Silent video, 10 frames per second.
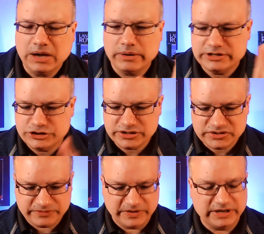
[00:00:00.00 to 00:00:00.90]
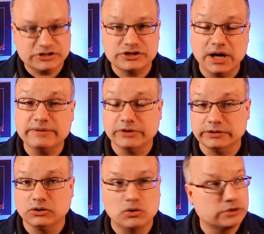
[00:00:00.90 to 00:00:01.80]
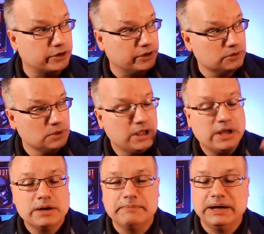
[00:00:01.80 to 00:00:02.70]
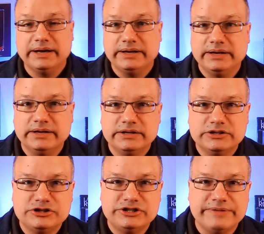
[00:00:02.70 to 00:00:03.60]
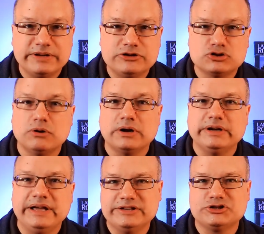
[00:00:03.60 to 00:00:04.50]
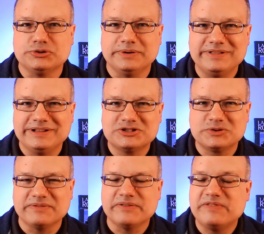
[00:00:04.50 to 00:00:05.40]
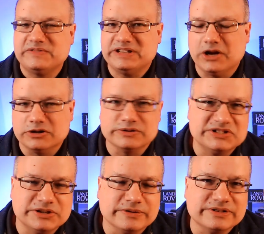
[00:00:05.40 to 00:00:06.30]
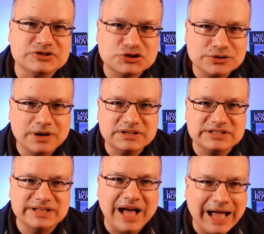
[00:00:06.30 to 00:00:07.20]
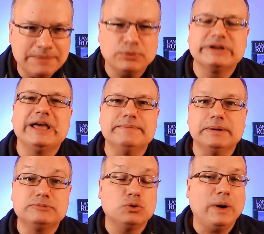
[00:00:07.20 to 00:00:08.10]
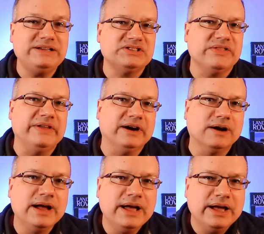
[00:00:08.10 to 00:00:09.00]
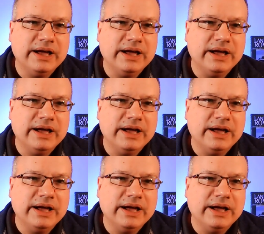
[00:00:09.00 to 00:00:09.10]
Now, I just finished not very long ago my Chevy truck history, the history of the 1500 series trucks, and the hybrid came up twice in there.